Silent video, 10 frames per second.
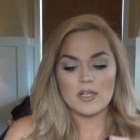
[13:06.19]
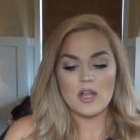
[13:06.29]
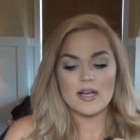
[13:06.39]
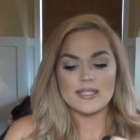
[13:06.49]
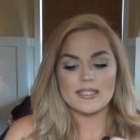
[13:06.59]

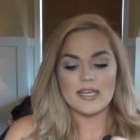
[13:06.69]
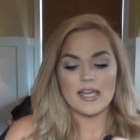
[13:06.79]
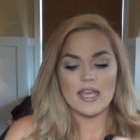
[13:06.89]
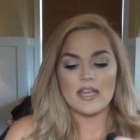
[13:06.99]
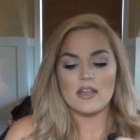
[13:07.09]
Gloss
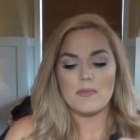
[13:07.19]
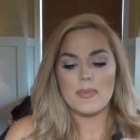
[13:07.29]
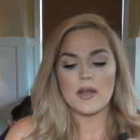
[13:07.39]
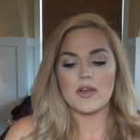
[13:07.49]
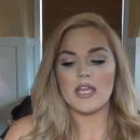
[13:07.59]
Stick in
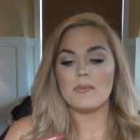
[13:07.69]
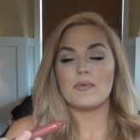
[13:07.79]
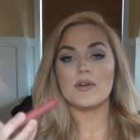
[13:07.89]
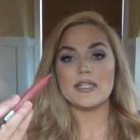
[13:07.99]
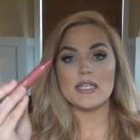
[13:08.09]
Berry
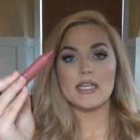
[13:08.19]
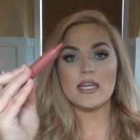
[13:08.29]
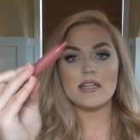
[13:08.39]
Pretty,